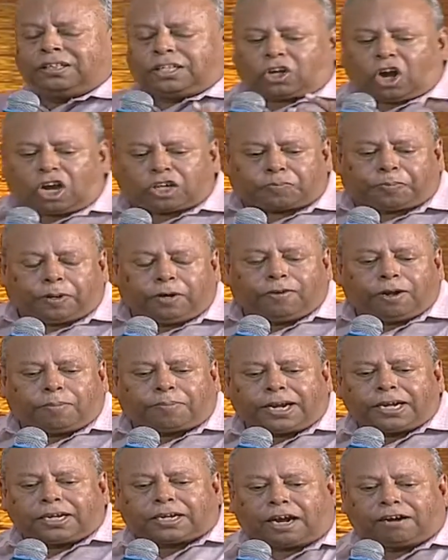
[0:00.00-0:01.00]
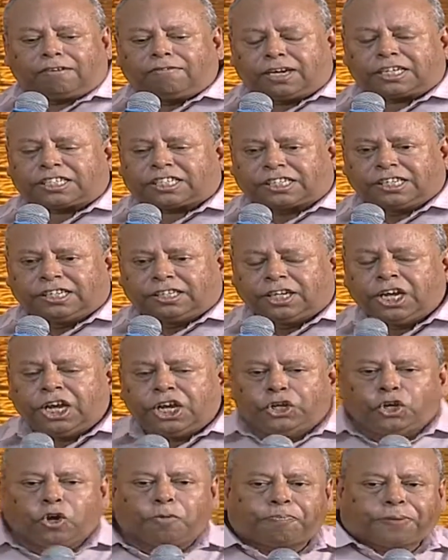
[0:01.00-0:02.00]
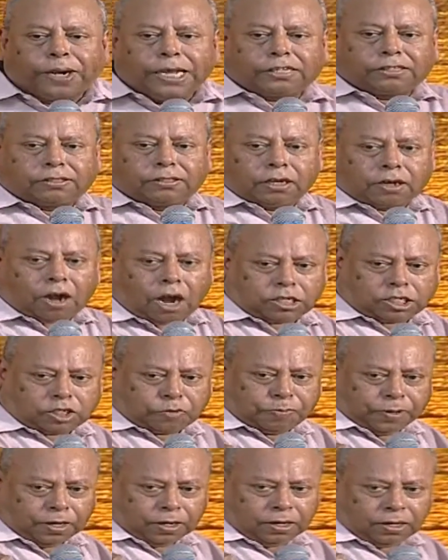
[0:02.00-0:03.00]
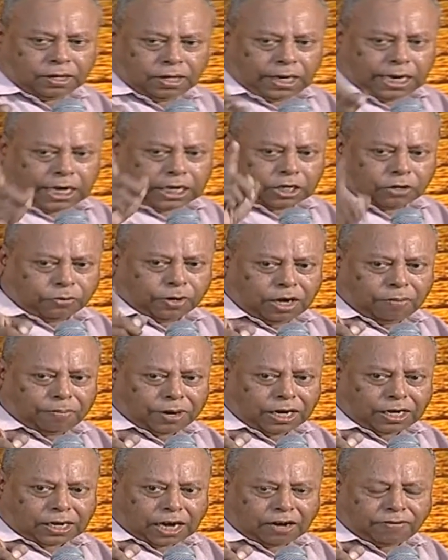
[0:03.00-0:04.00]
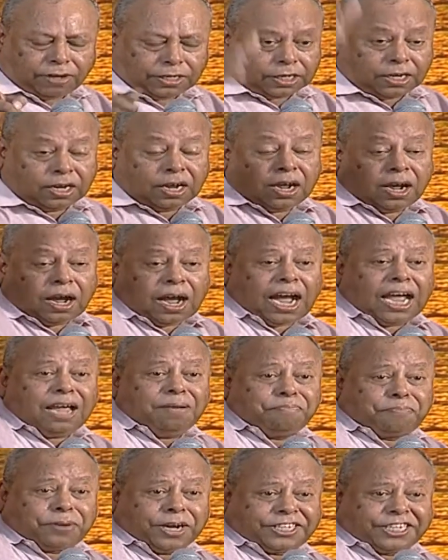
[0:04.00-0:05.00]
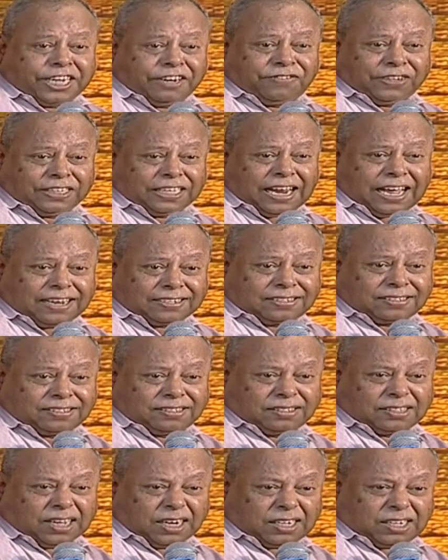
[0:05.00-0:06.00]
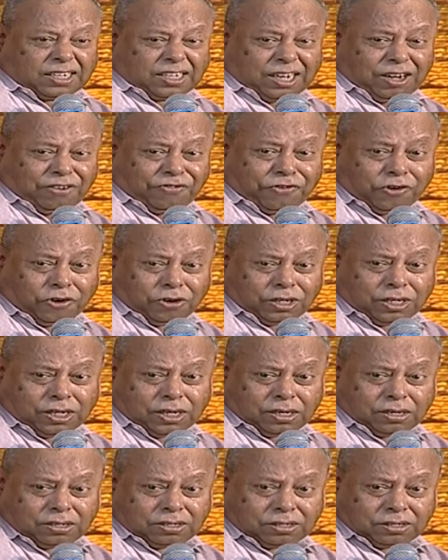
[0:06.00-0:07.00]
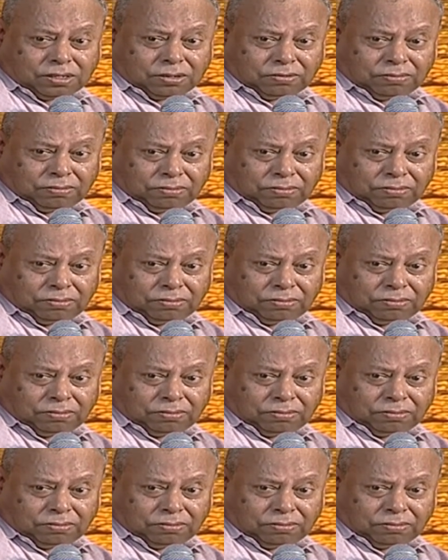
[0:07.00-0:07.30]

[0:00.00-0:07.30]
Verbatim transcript: The gospel will bring conversion. You preach the gospel, it will bring conversion. I'm preaching for the last 34 years.